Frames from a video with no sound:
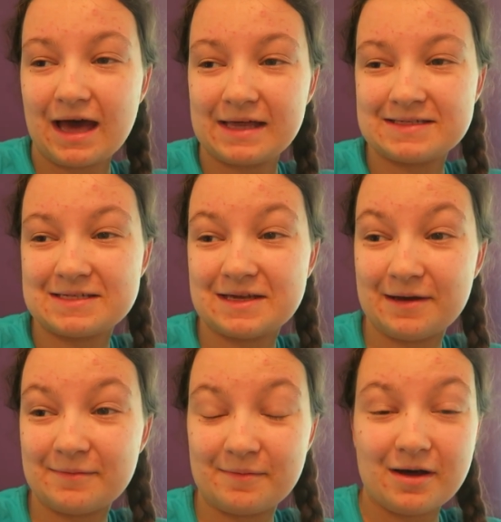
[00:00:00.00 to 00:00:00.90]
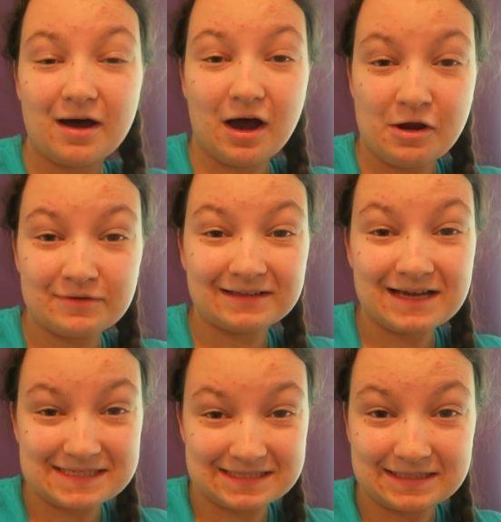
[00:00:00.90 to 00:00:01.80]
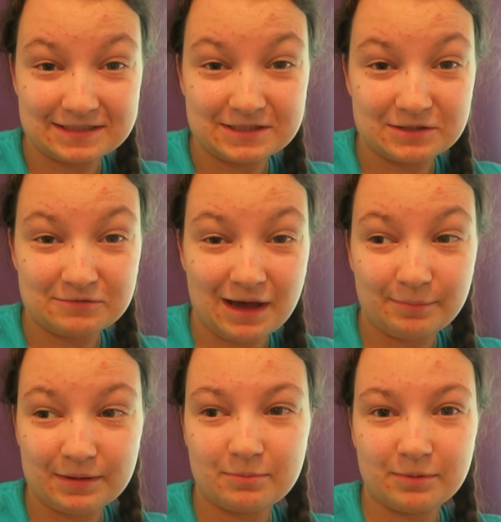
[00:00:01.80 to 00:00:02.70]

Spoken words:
and I realised he needed a new nappy,